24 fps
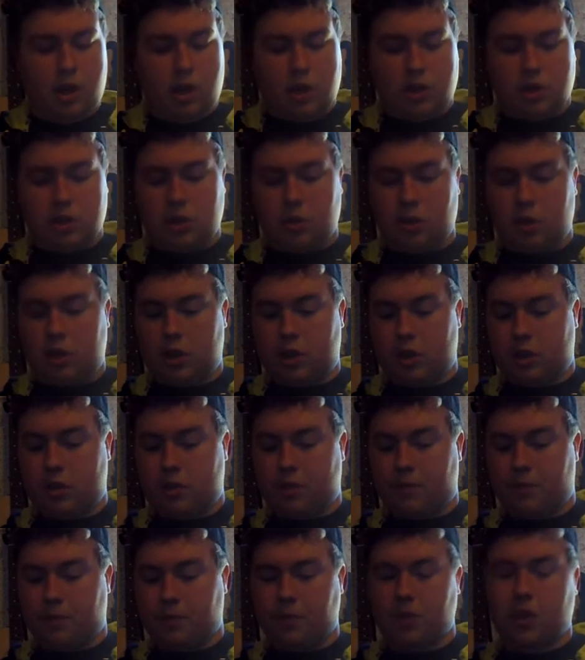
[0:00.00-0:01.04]
So
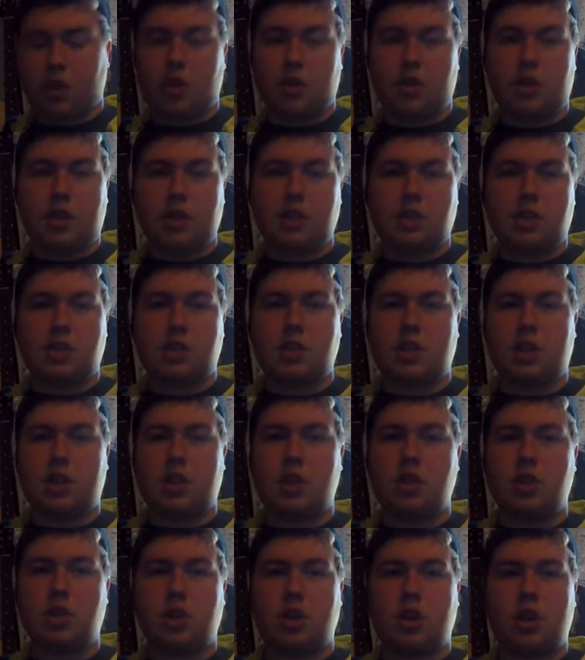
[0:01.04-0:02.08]
then, that's the
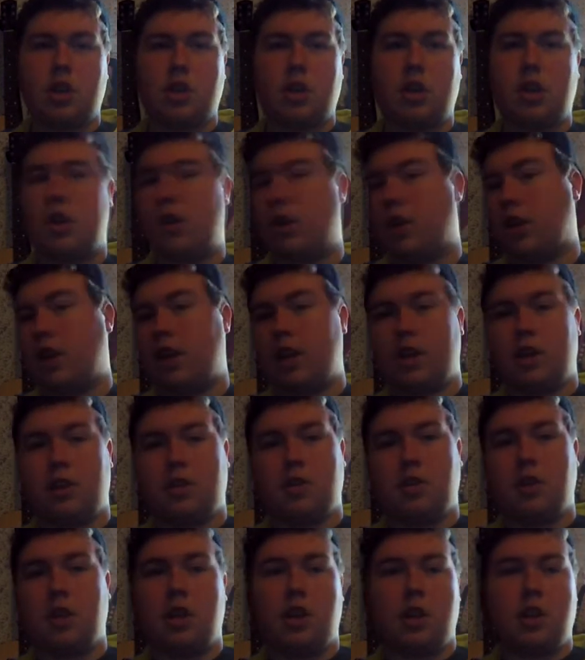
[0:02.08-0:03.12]
second track.
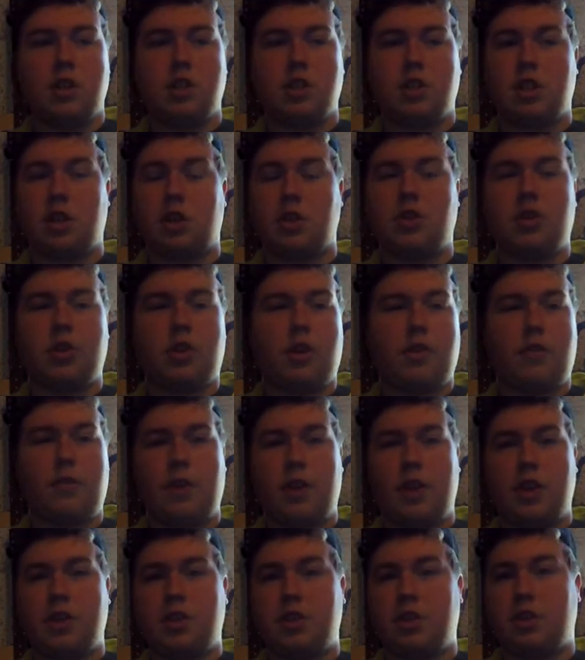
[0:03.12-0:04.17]
Again, starts you off
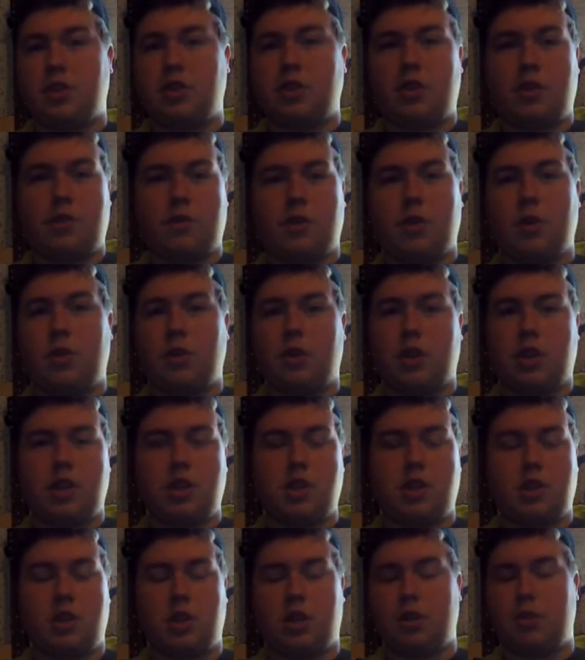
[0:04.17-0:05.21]
fast, starts you off going,
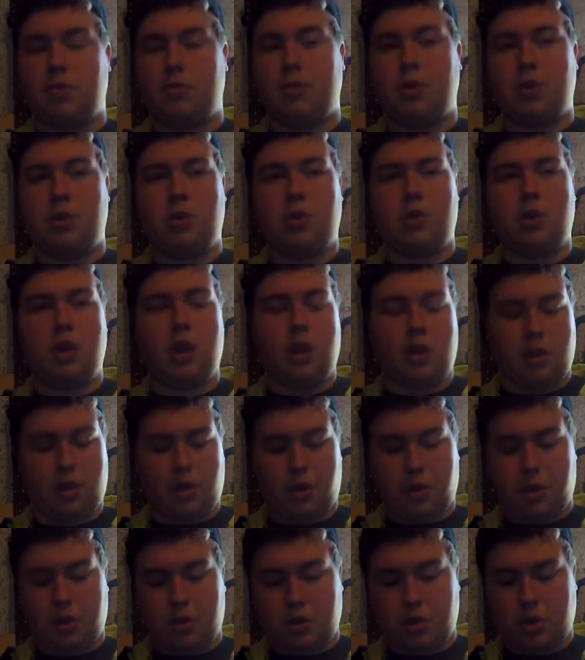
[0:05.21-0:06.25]
gets you in a good mood. The
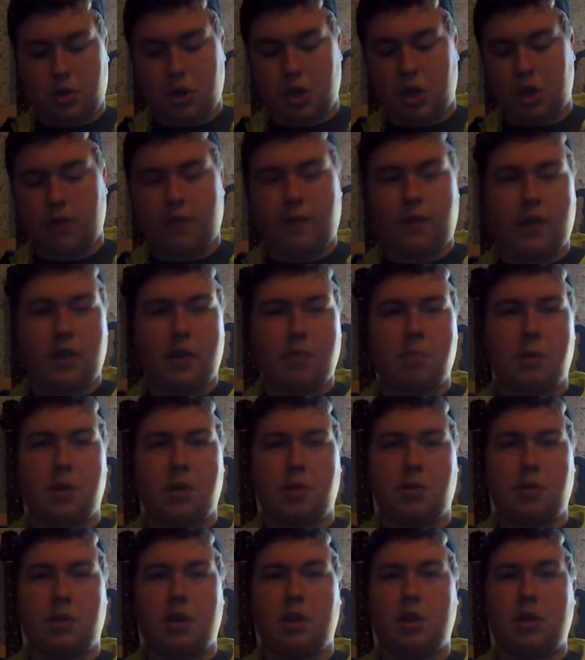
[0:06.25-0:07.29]
third track, Fake My
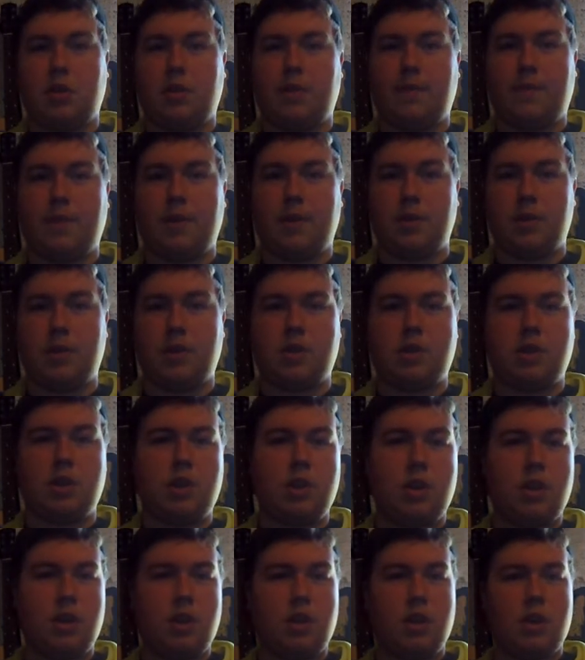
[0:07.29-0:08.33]
Own Death, the first
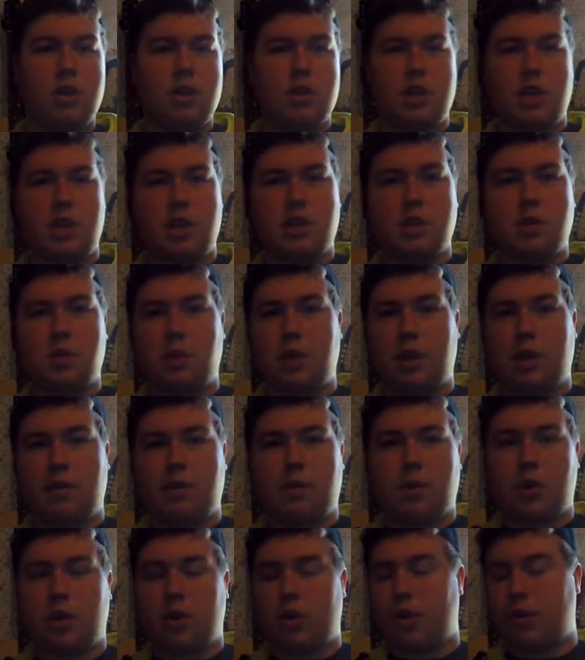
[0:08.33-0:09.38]
taste we
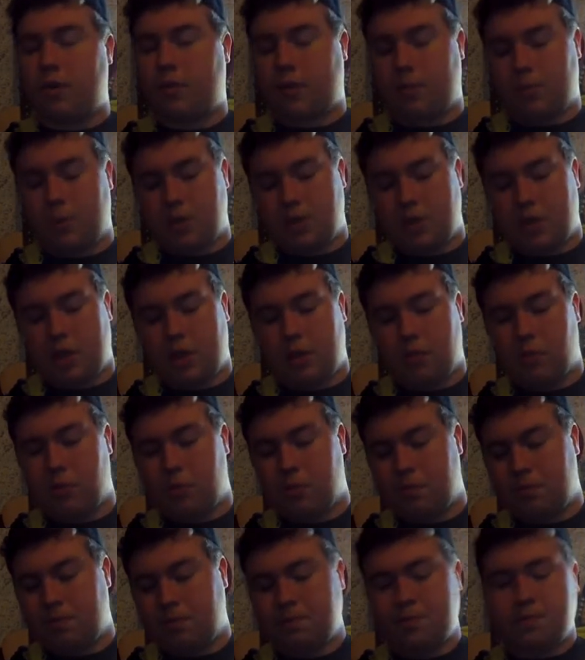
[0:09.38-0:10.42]
ever heard from this
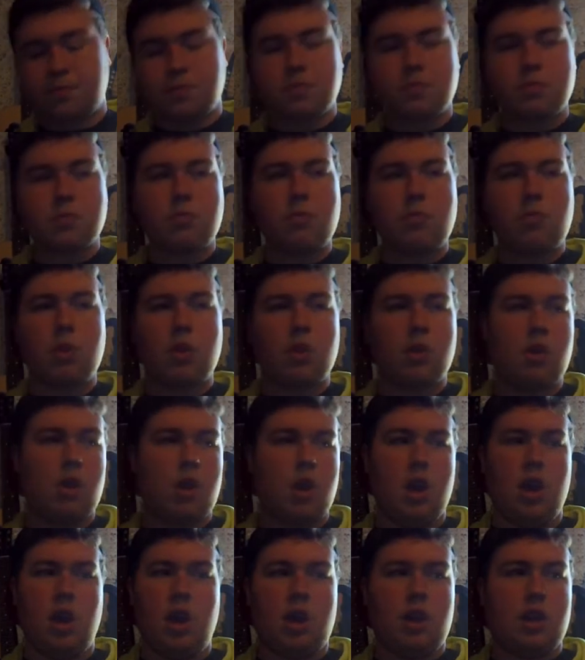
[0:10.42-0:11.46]
album.
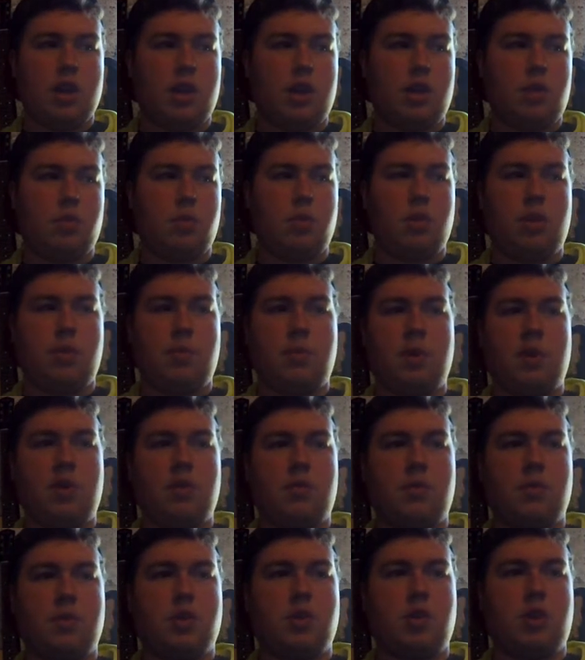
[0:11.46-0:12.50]
Again, really
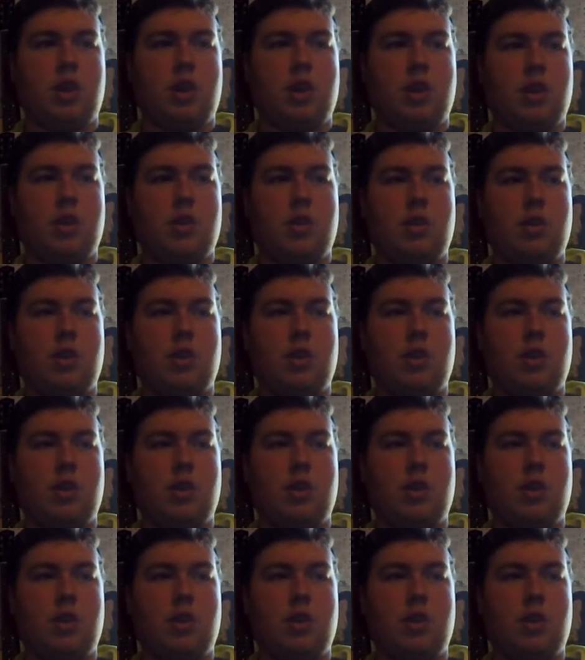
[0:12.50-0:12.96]
powerful track.